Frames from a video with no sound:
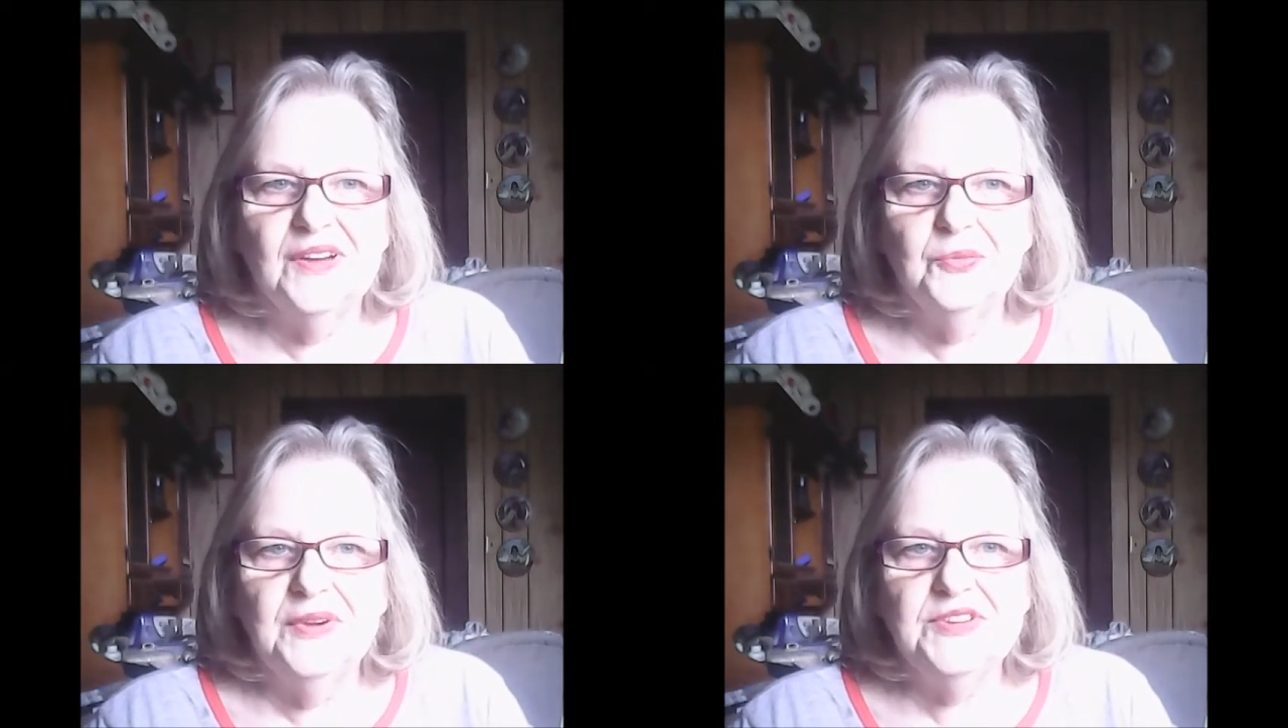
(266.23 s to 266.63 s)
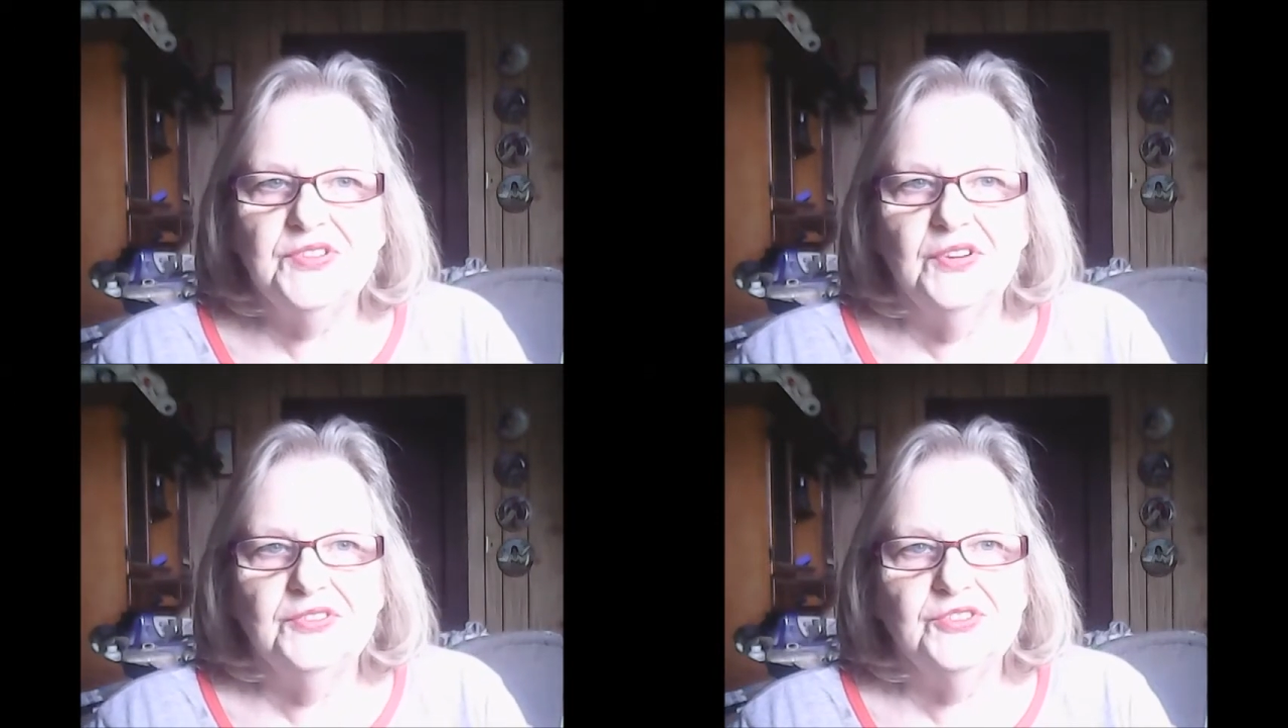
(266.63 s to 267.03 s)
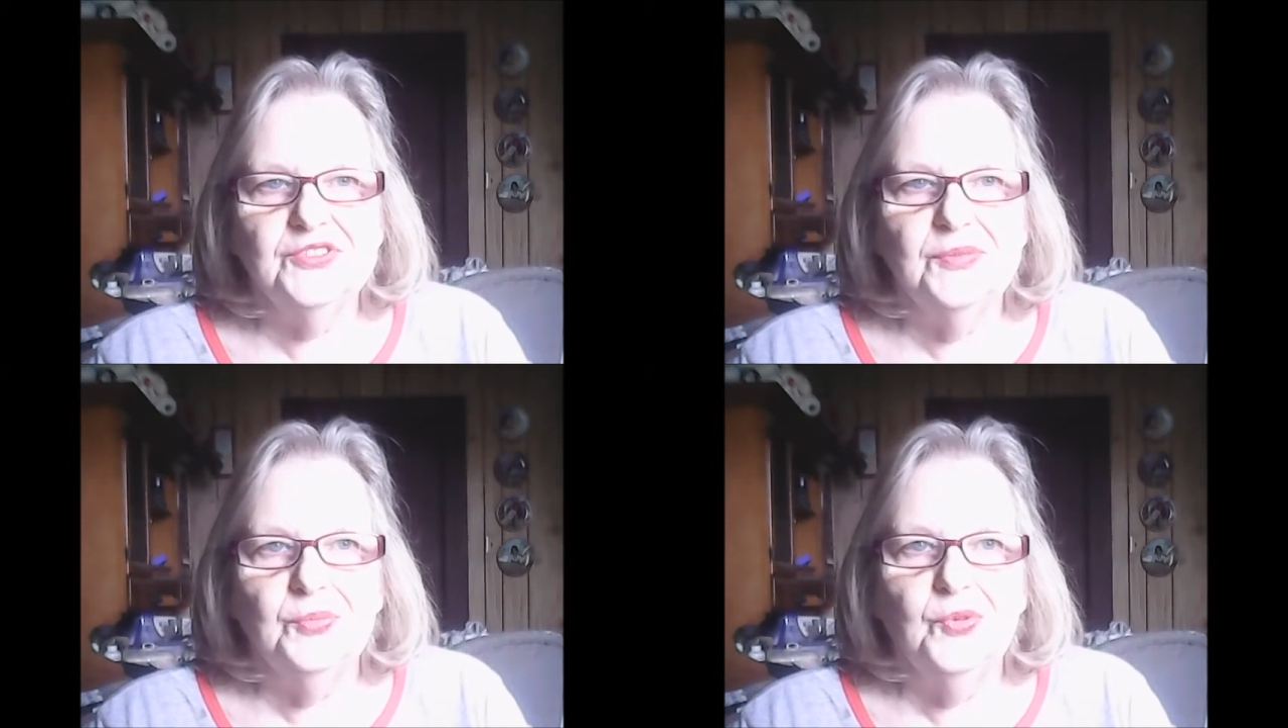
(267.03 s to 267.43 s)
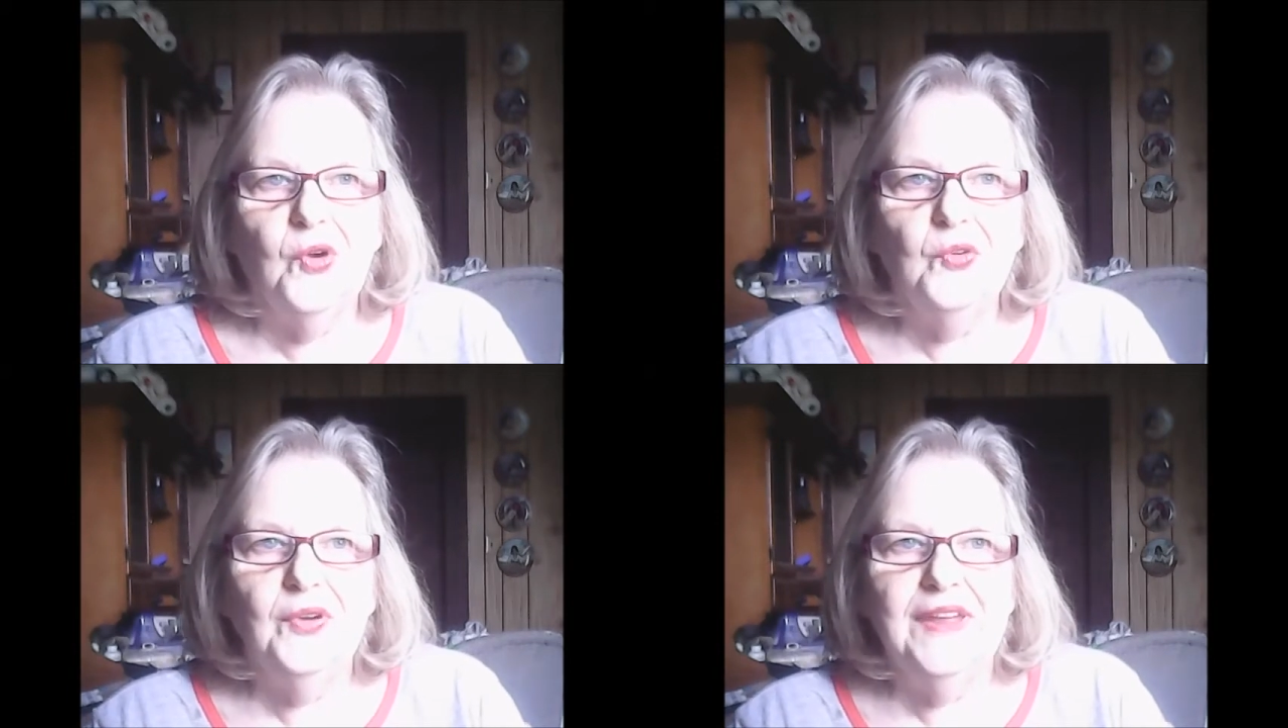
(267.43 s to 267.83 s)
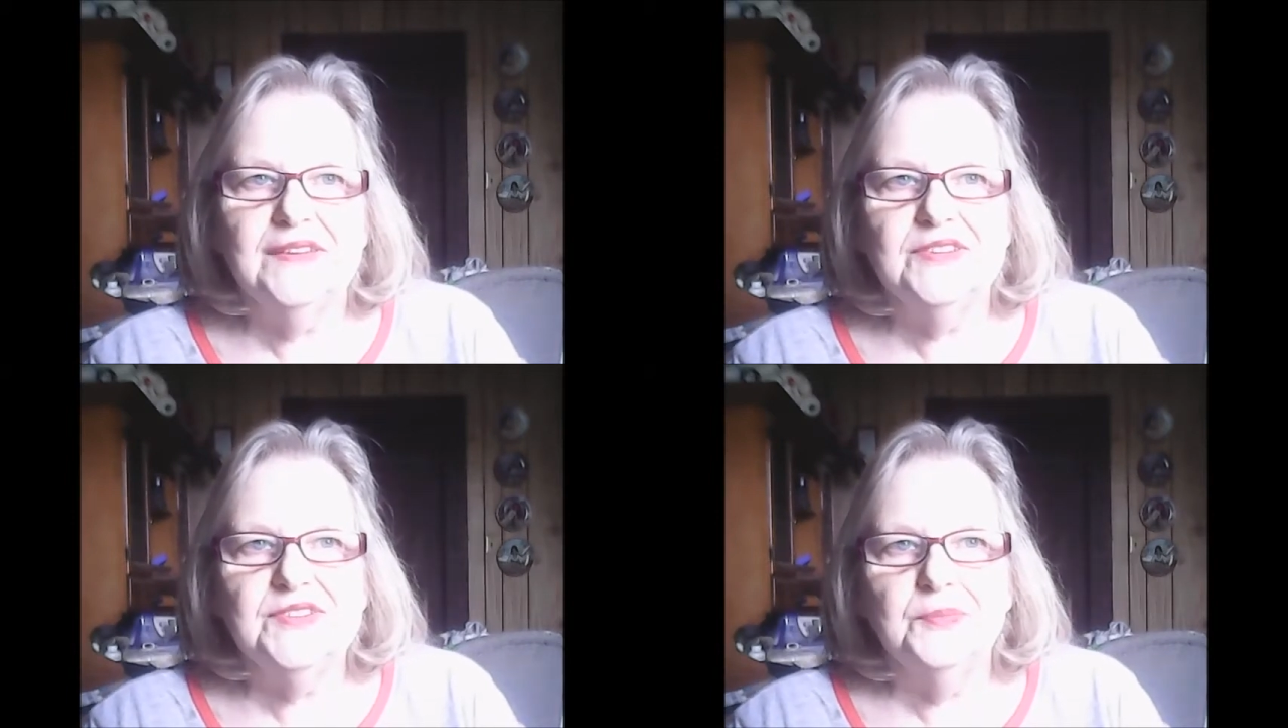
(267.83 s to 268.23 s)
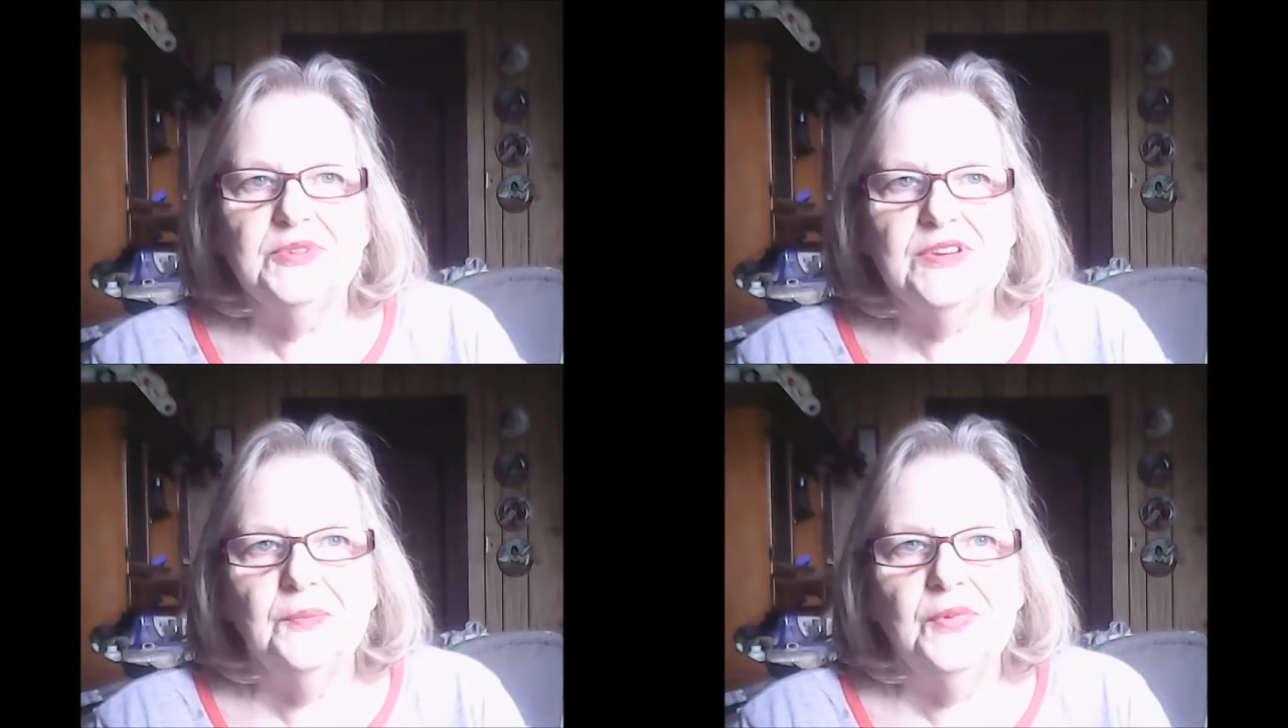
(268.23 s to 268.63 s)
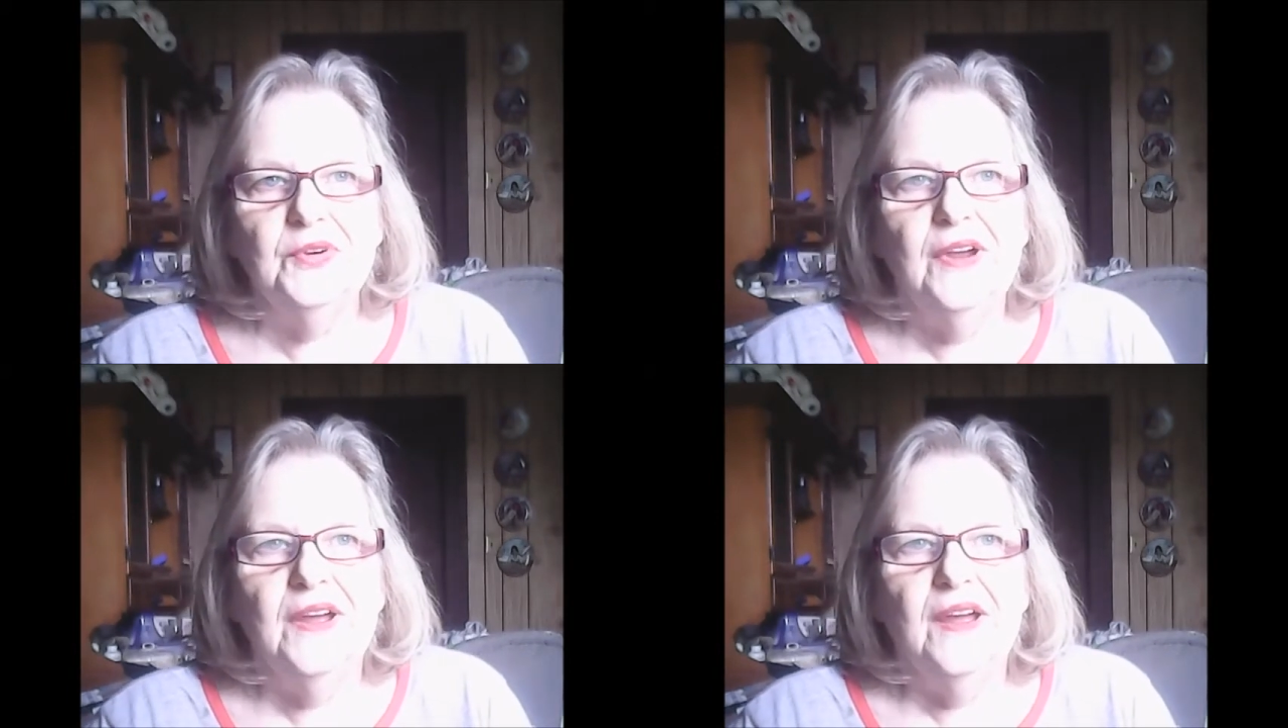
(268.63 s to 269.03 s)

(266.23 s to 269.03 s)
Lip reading: research wrote in September